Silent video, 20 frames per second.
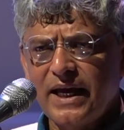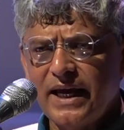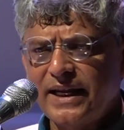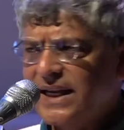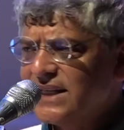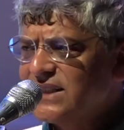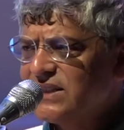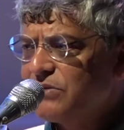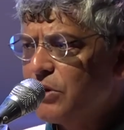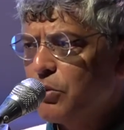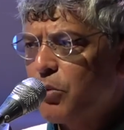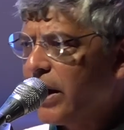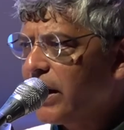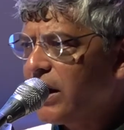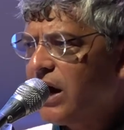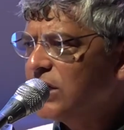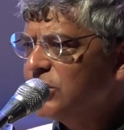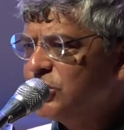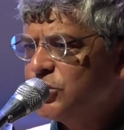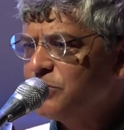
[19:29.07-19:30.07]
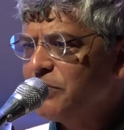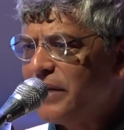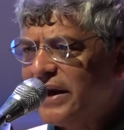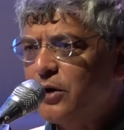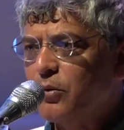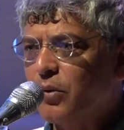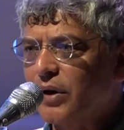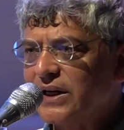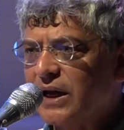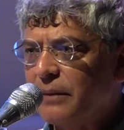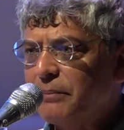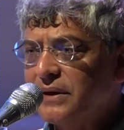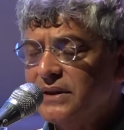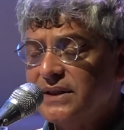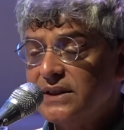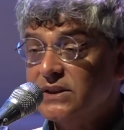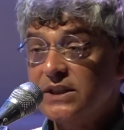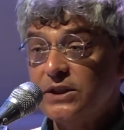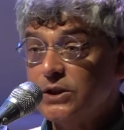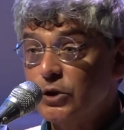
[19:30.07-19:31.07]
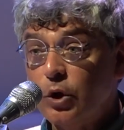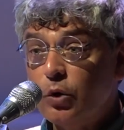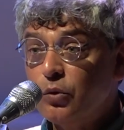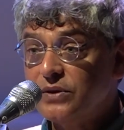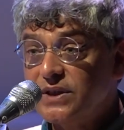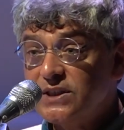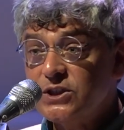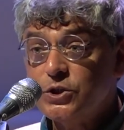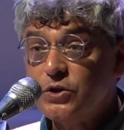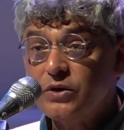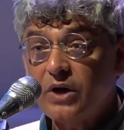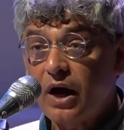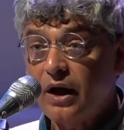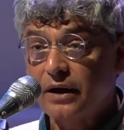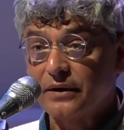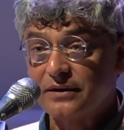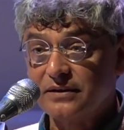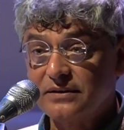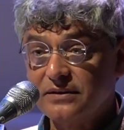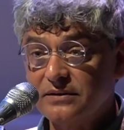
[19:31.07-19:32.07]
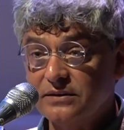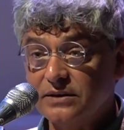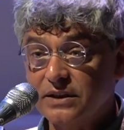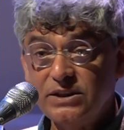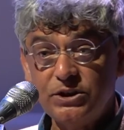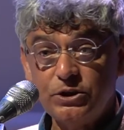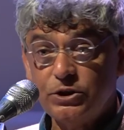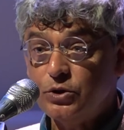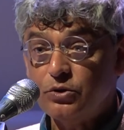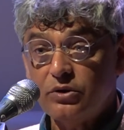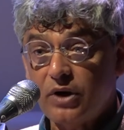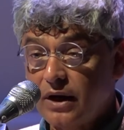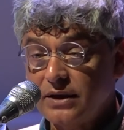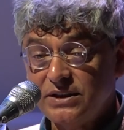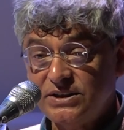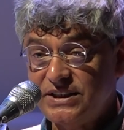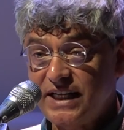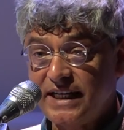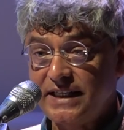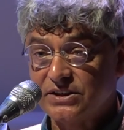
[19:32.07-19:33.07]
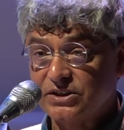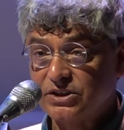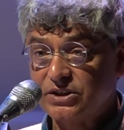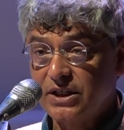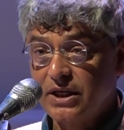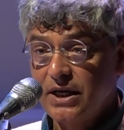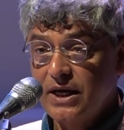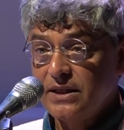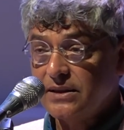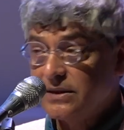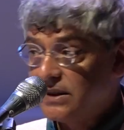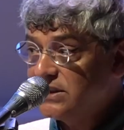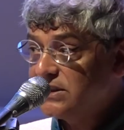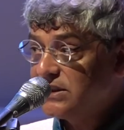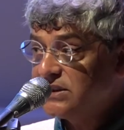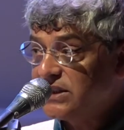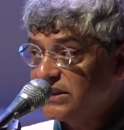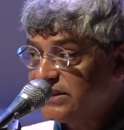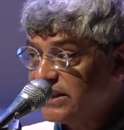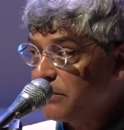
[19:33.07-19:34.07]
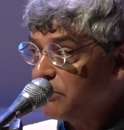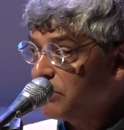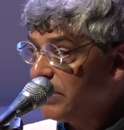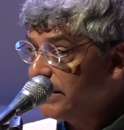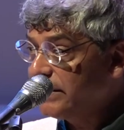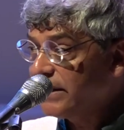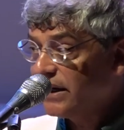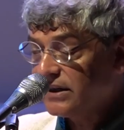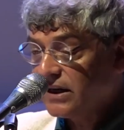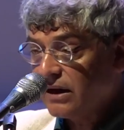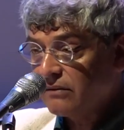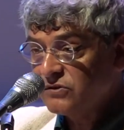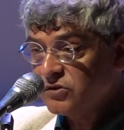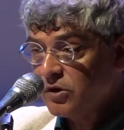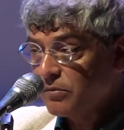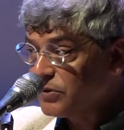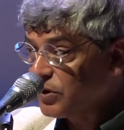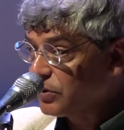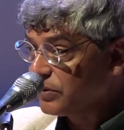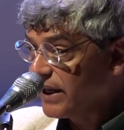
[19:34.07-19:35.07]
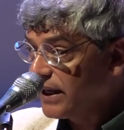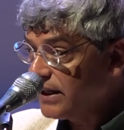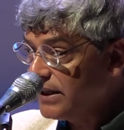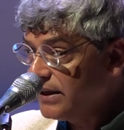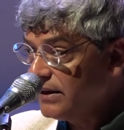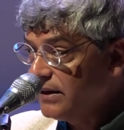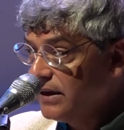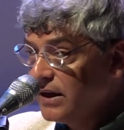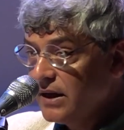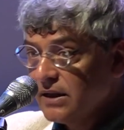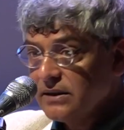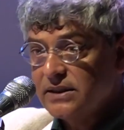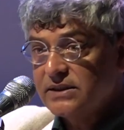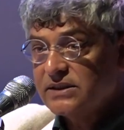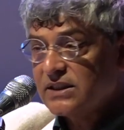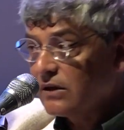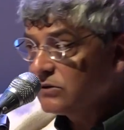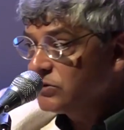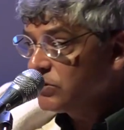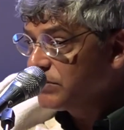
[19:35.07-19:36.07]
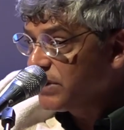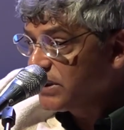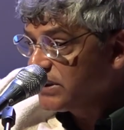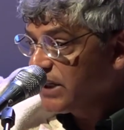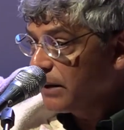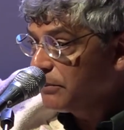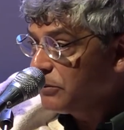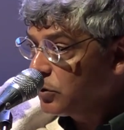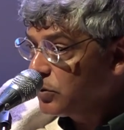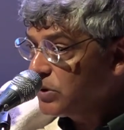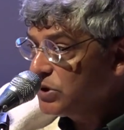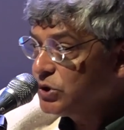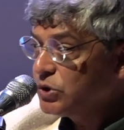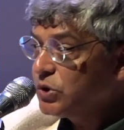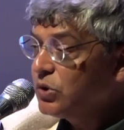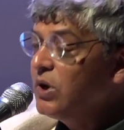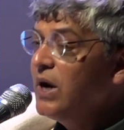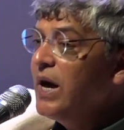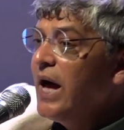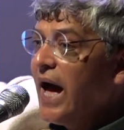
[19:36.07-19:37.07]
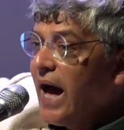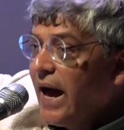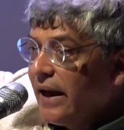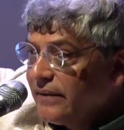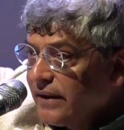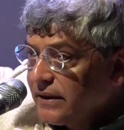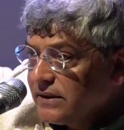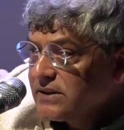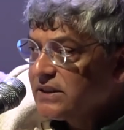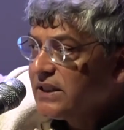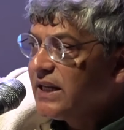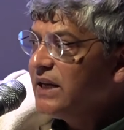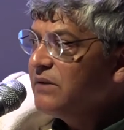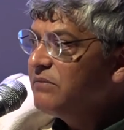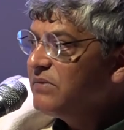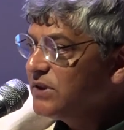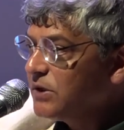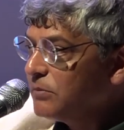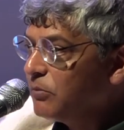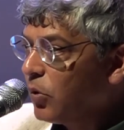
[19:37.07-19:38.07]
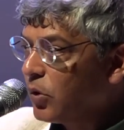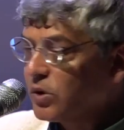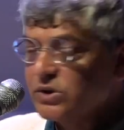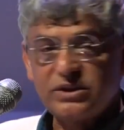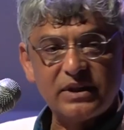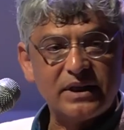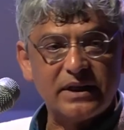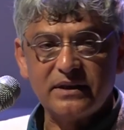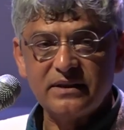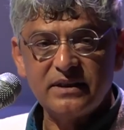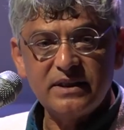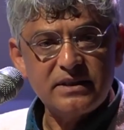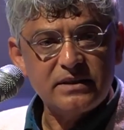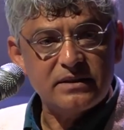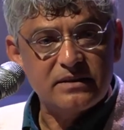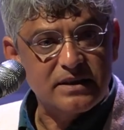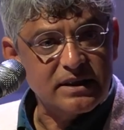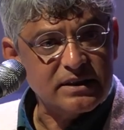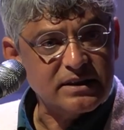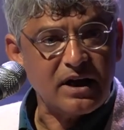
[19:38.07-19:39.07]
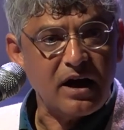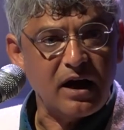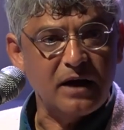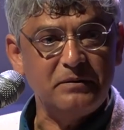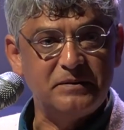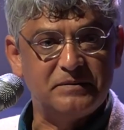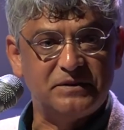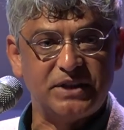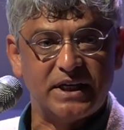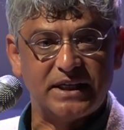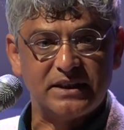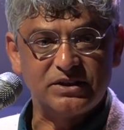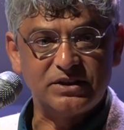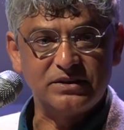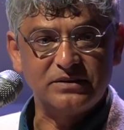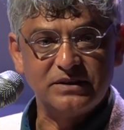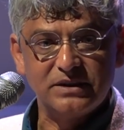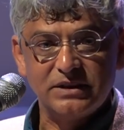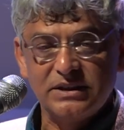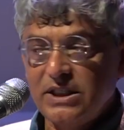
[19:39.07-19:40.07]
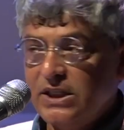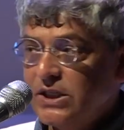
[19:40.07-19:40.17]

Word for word: And I said, why can't you make one up? And they said, no, this you can't. This you can't change. This is a template that comes from New Delhi, this comes from the WHO, and that is linked with the Maudsley. This, this can't change.